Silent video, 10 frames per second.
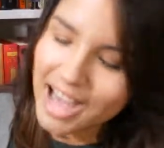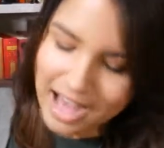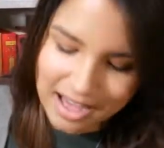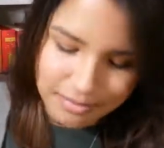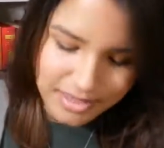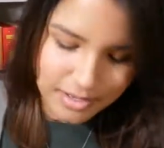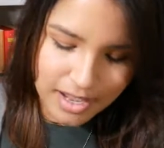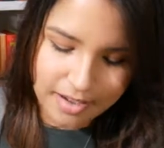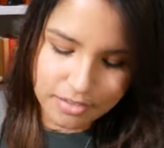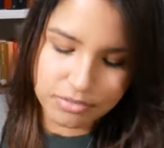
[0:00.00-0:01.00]
um, and then I
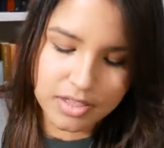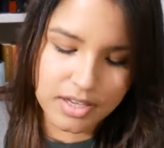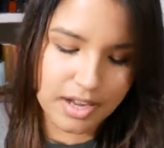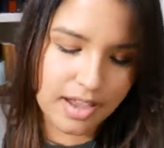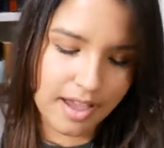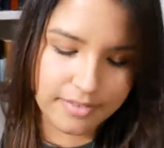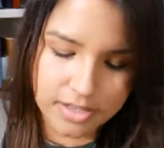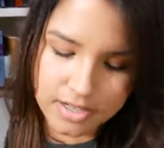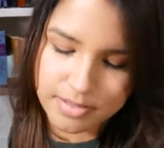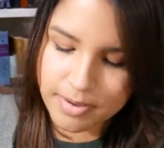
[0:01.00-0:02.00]
have three that I have
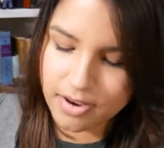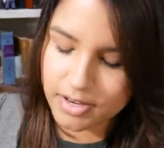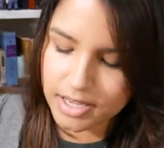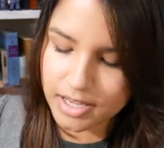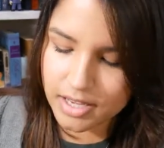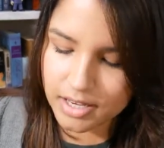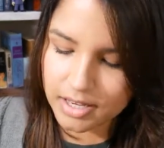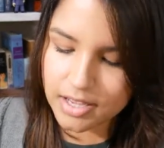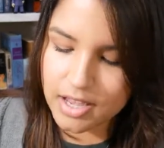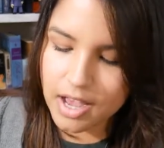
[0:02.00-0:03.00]
talked about
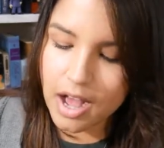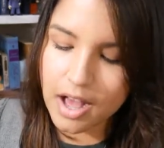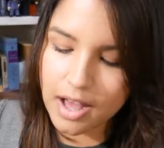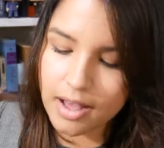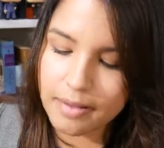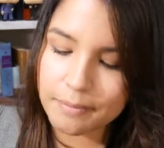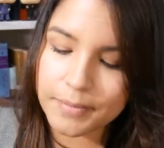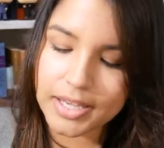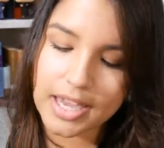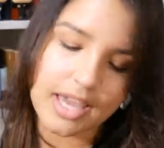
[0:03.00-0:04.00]
in, um,
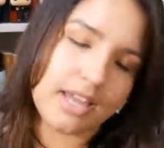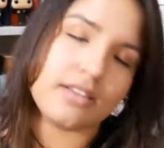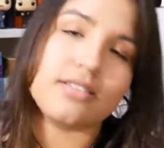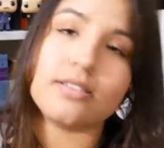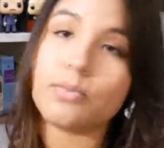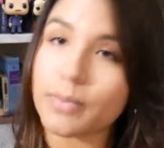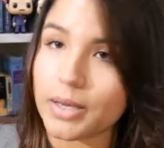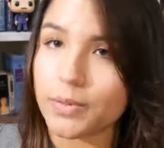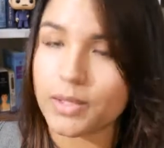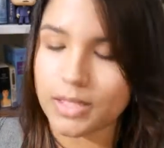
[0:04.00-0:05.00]
again, it's my
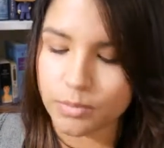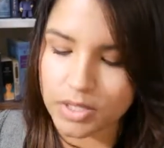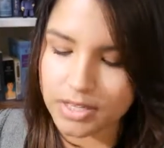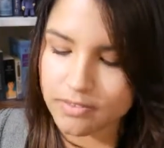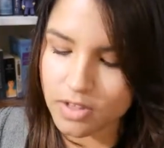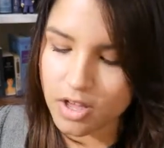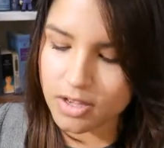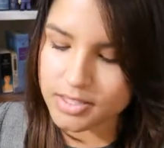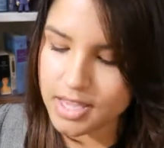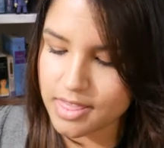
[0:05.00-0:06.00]
weekly reading
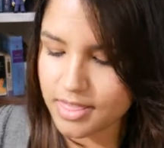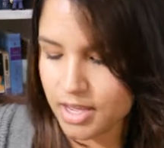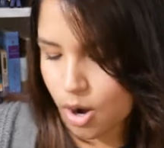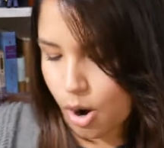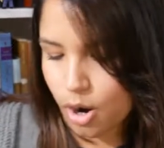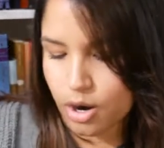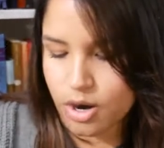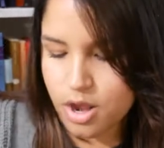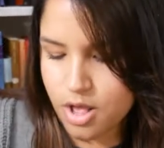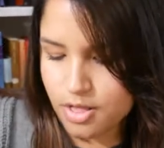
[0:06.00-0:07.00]
vlogs and they
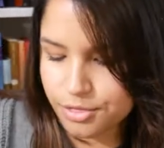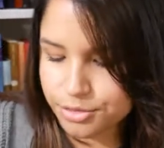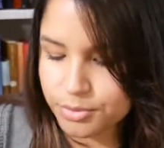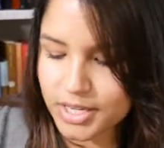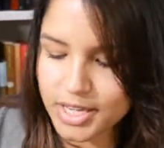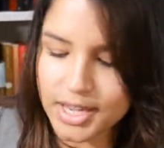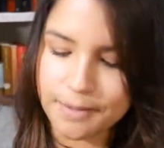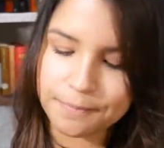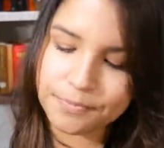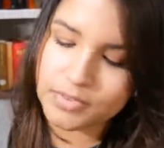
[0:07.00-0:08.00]
are
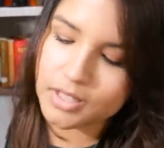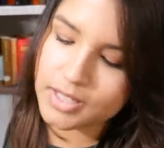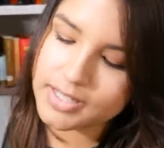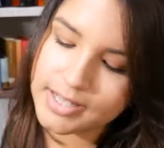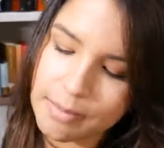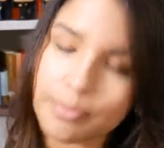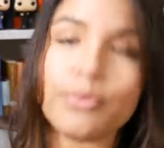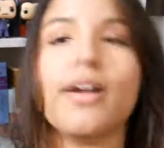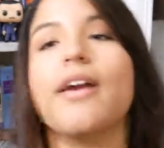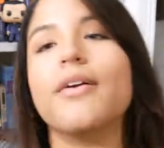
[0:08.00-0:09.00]
three
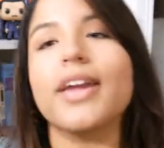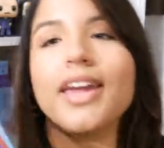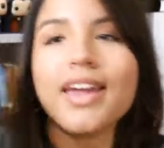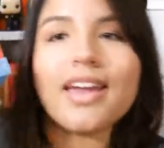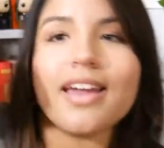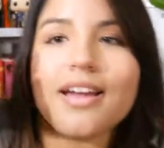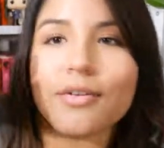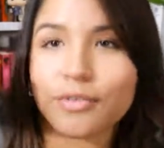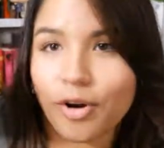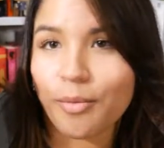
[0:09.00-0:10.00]
contemporary
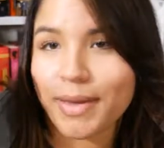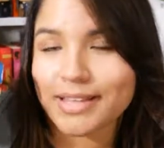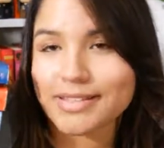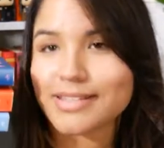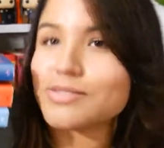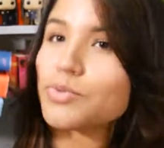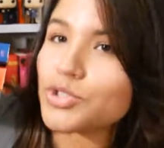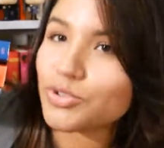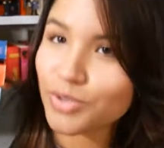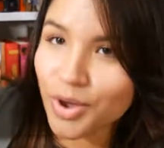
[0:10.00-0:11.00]
romances,
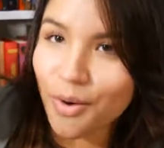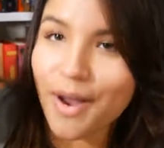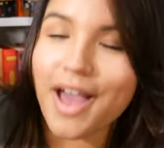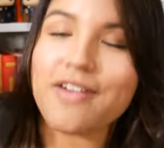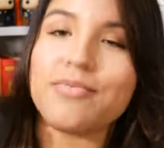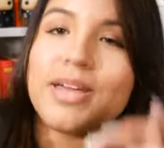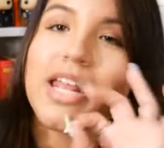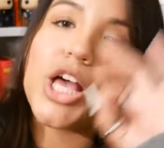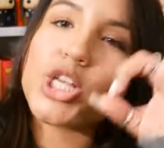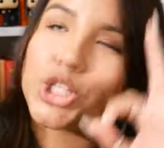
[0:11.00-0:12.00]
which you know I have
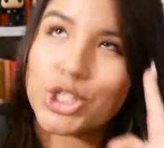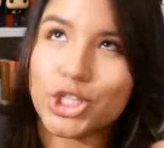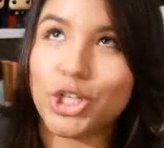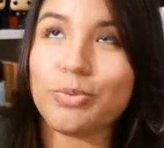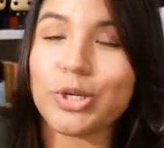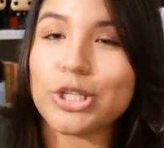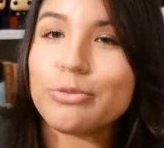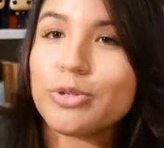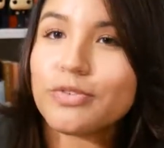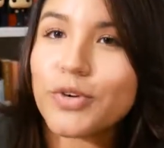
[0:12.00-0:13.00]
been super in the
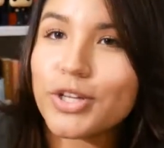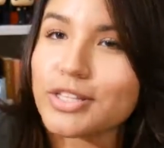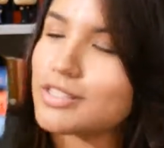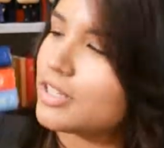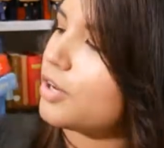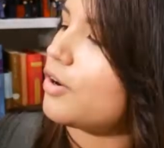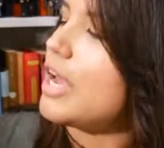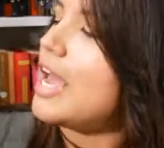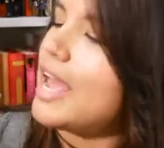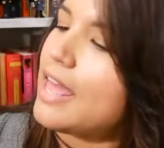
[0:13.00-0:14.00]
mood for this year.
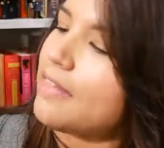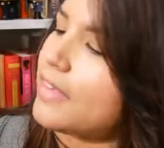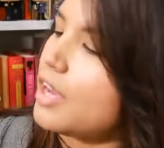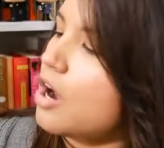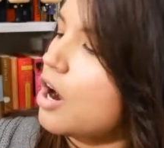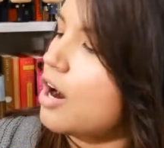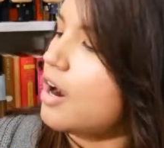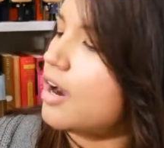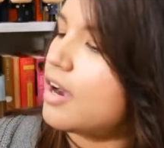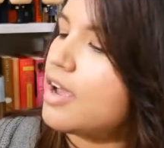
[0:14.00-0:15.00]
And they
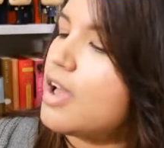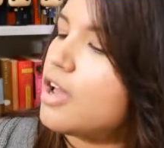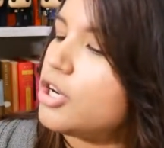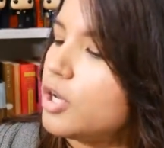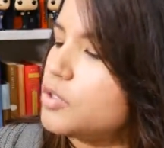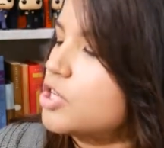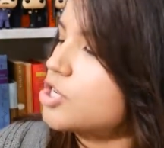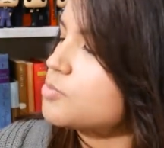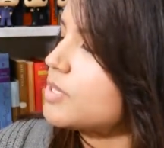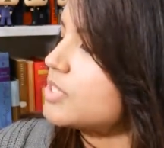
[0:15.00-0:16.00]
are No
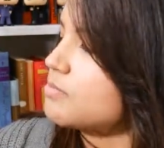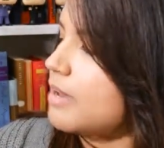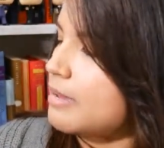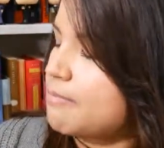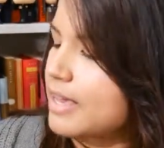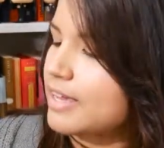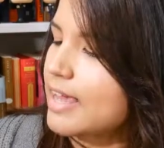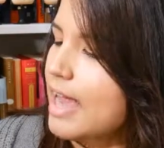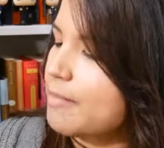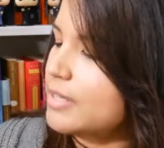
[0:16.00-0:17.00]
Judgments by Meg
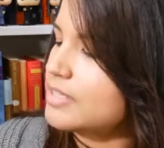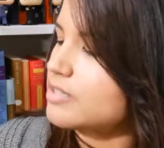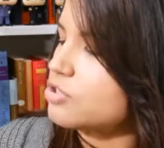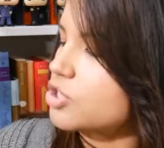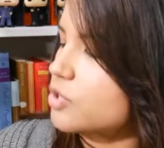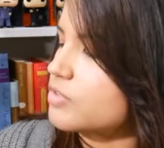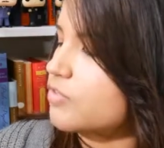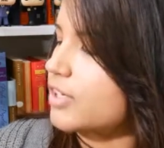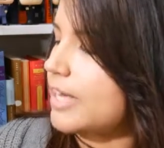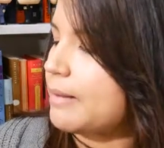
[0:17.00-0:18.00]
Cabot, Don't
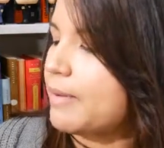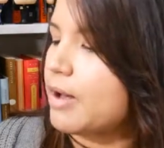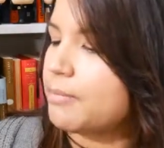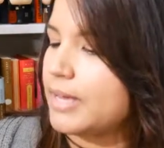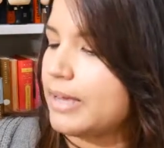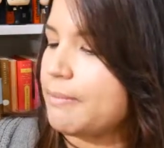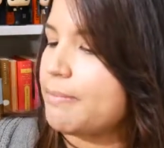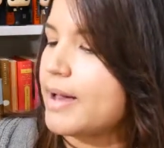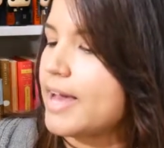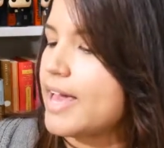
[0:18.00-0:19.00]
Forget About Me
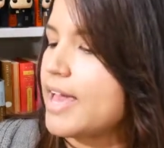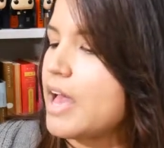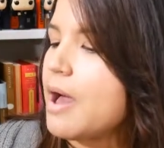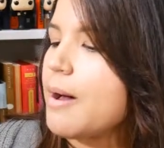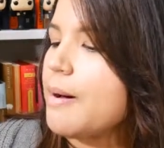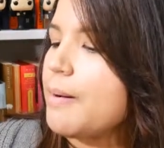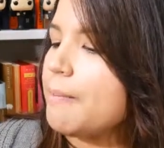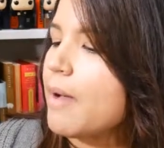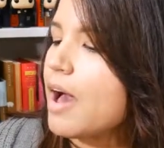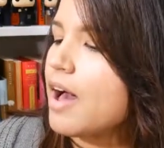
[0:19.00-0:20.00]
by
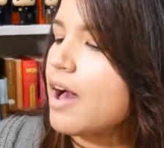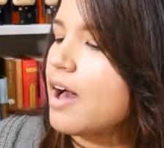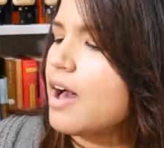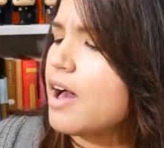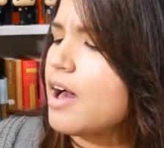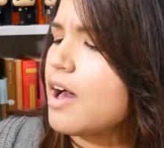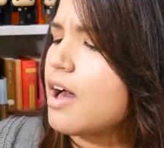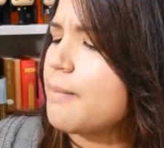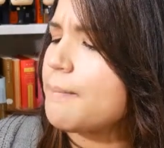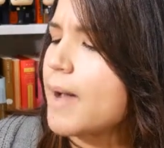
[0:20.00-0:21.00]

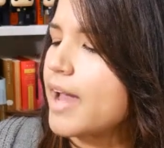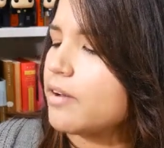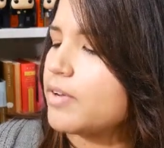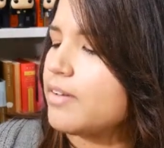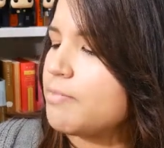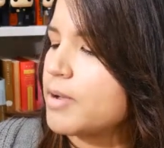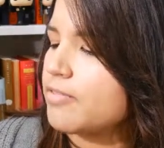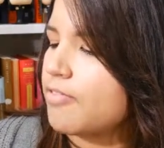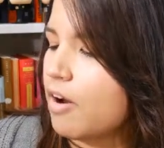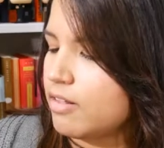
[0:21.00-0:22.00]
Ma Mhairi
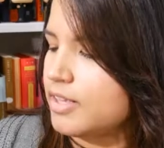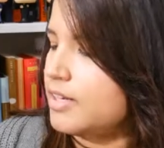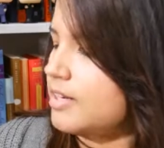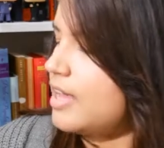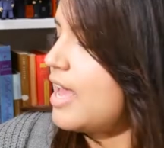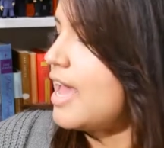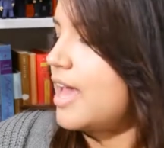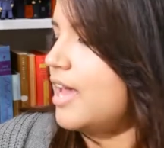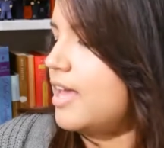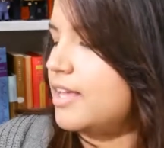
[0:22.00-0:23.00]
McFarlane,
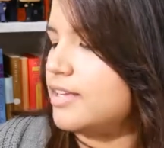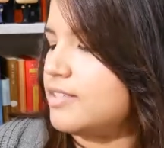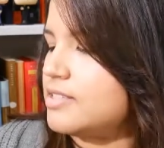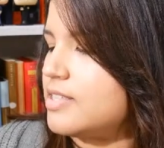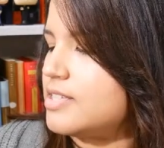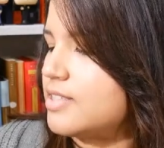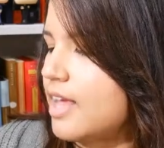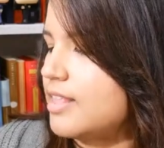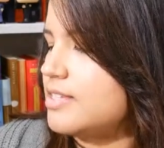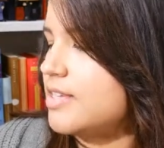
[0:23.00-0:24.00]
and The
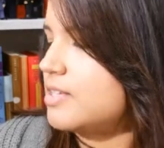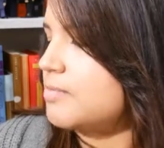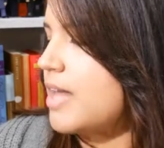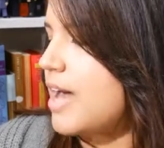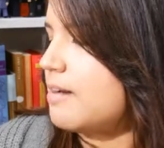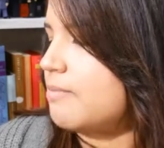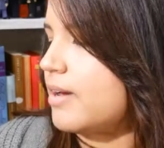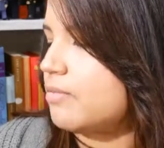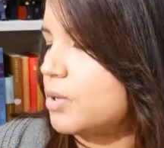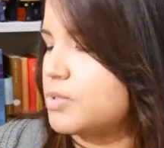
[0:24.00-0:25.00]
Stylist Takes Manhattan
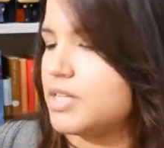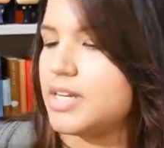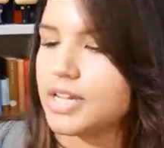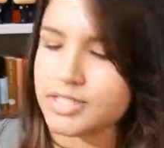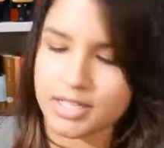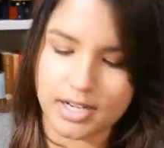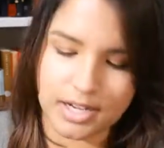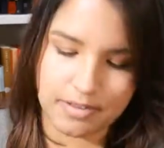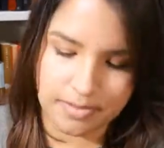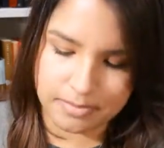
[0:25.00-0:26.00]
by Rosie Nixon.
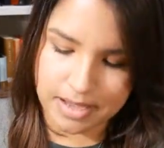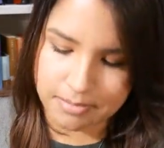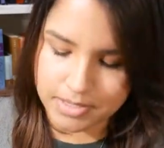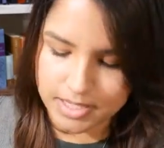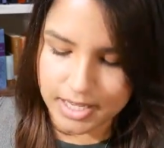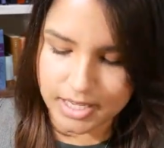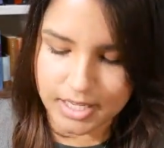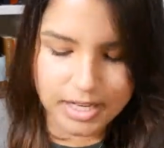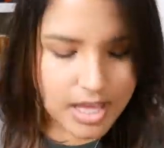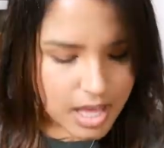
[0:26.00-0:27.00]
And if I'm not
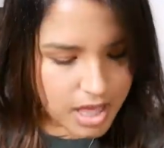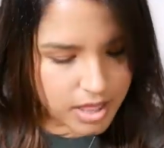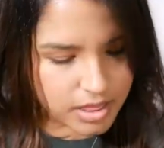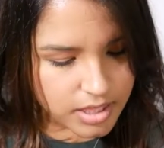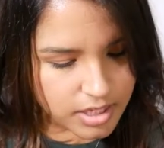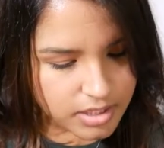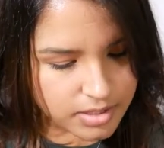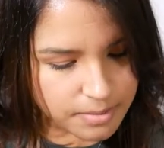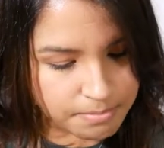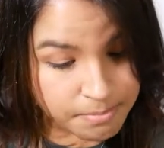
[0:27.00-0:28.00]
mistaken,
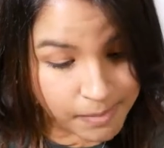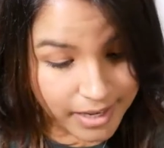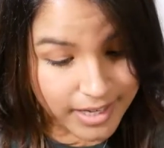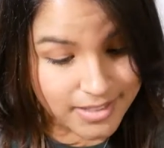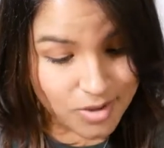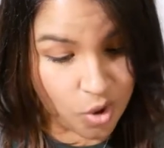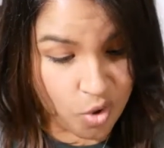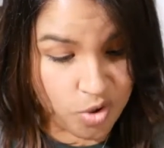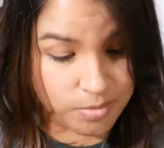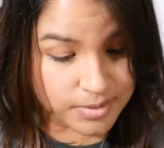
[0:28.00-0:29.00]
these might
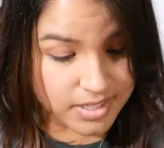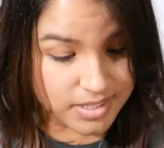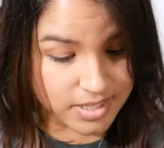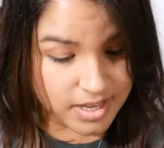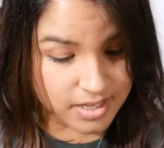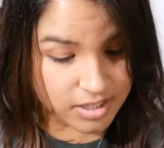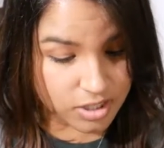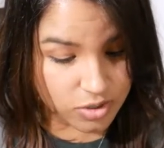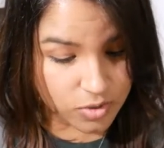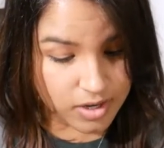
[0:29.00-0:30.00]
all be set in
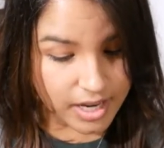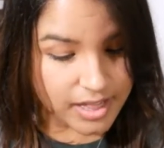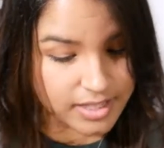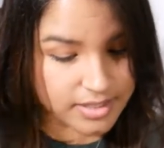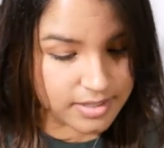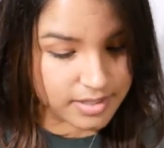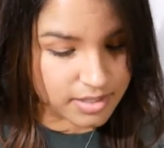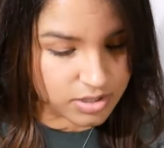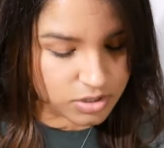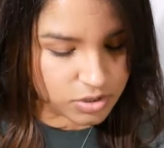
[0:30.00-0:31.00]
New York. At least
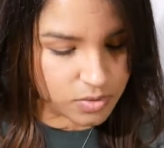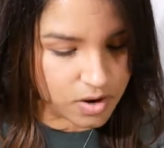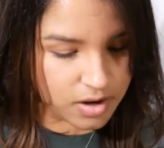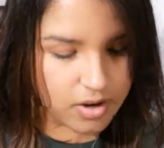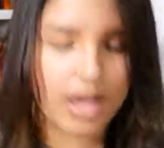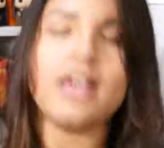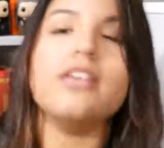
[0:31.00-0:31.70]
these two are. Okay,